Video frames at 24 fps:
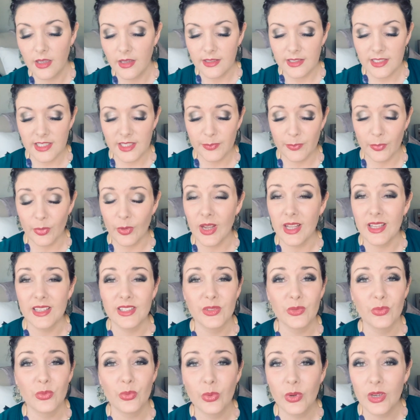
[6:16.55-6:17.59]
spreads
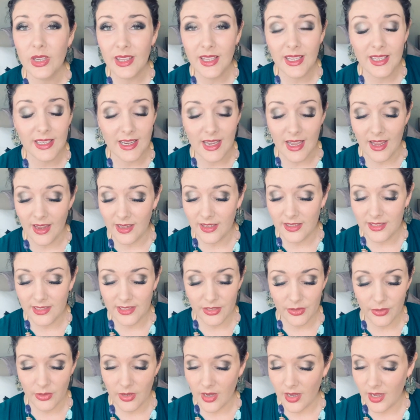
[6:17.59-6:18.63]
really nice,
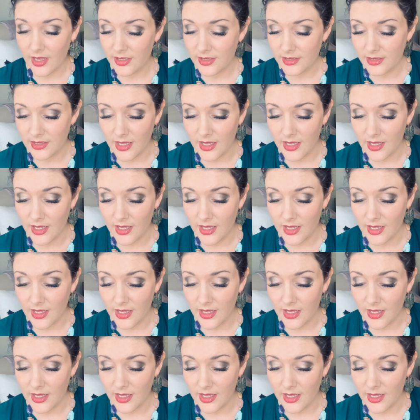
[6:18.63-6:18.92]
you guys.